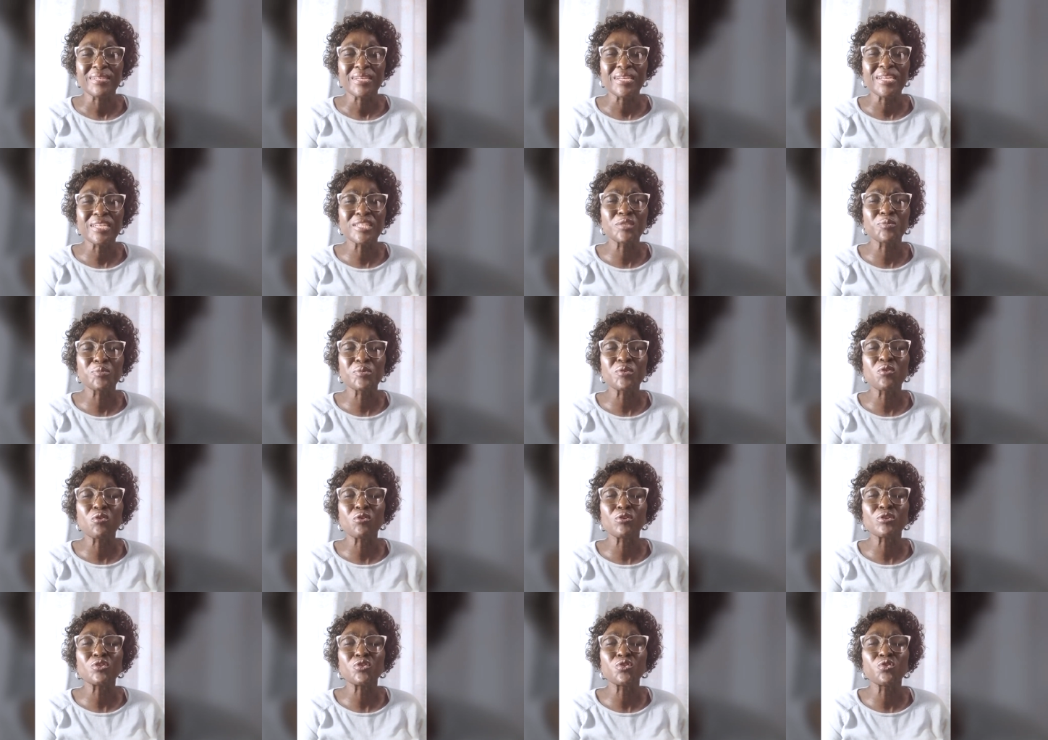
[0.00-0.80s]
is
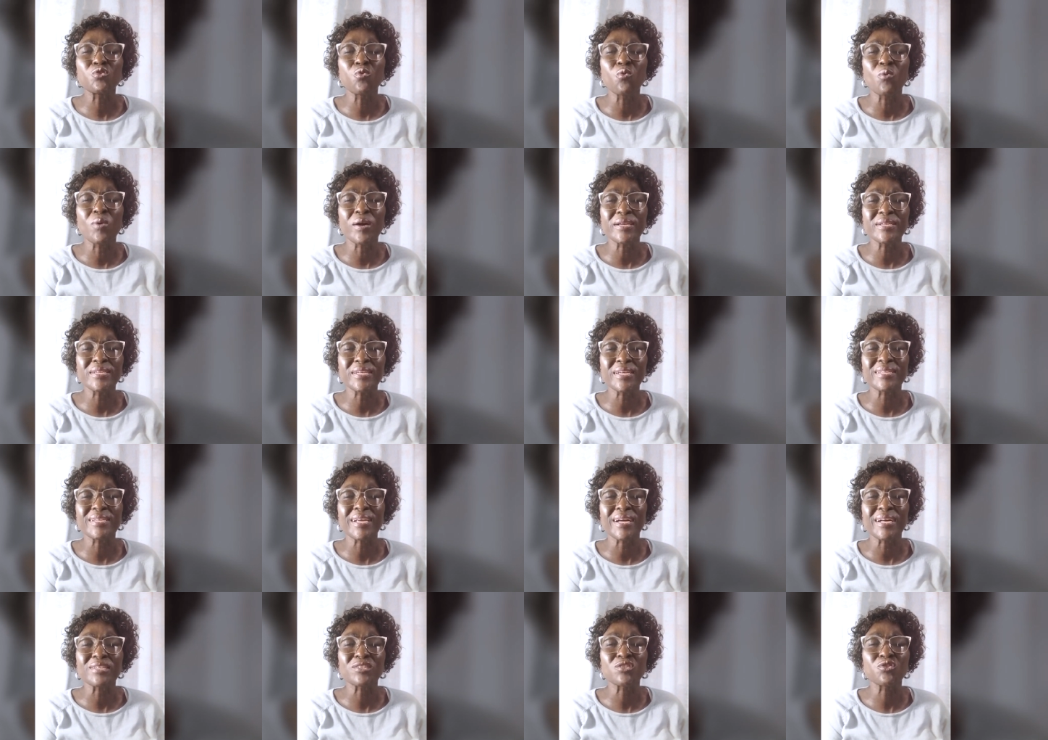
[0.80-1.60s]
because you wanted
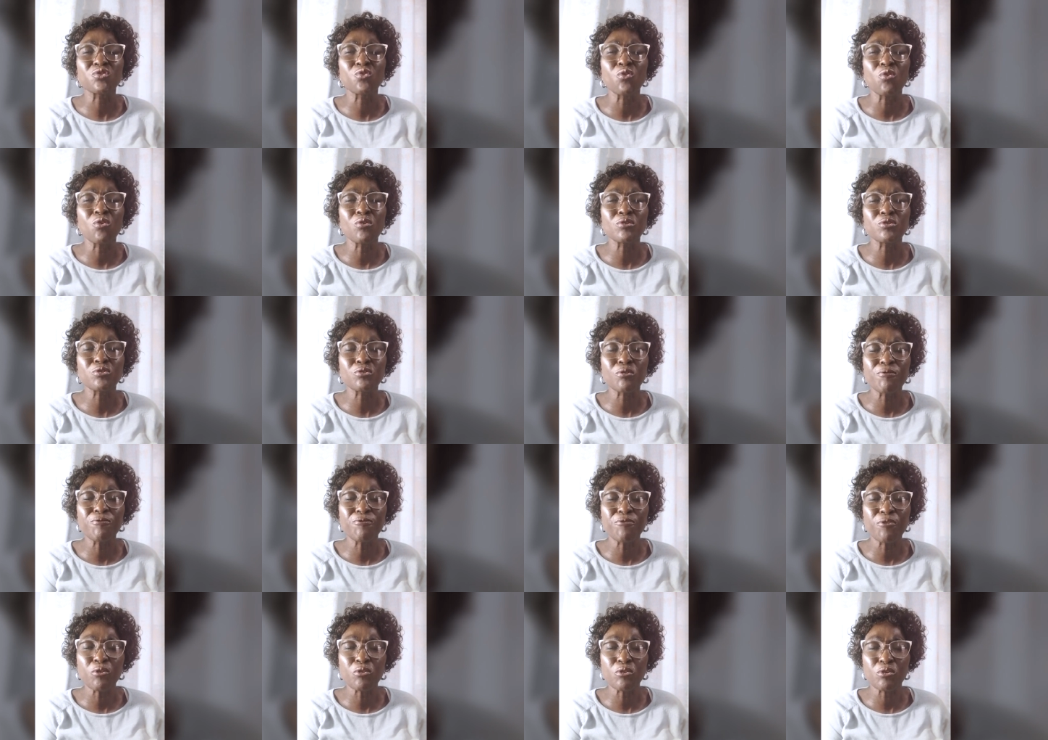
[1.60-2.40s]
us to also
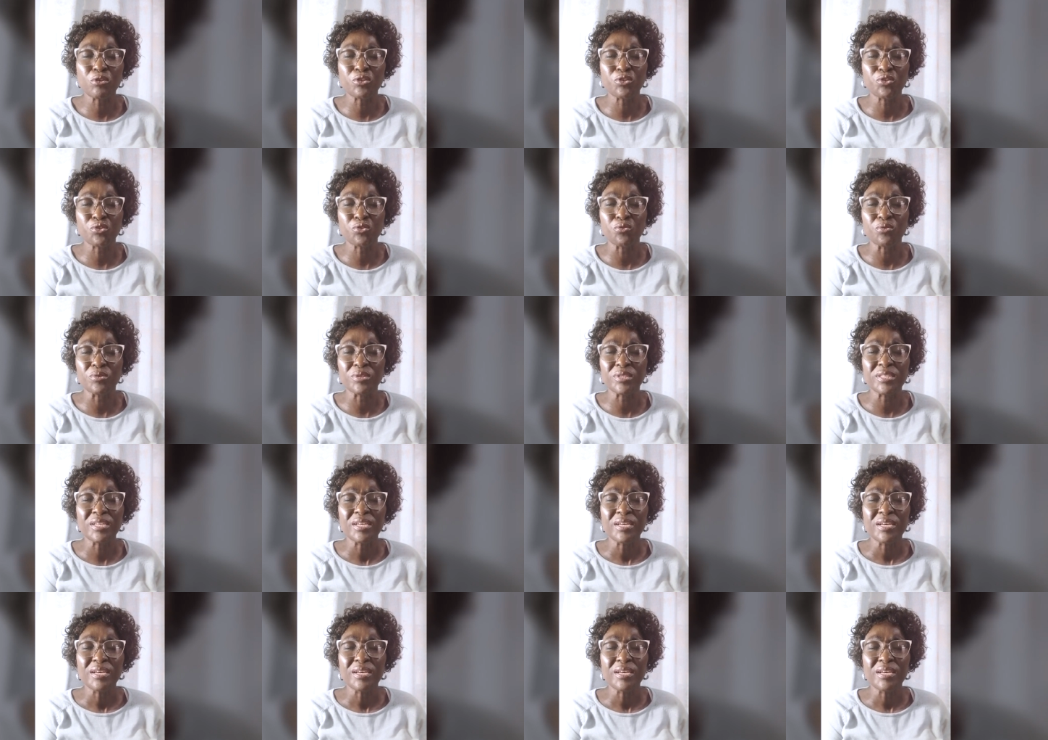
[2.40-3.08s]
follow suit.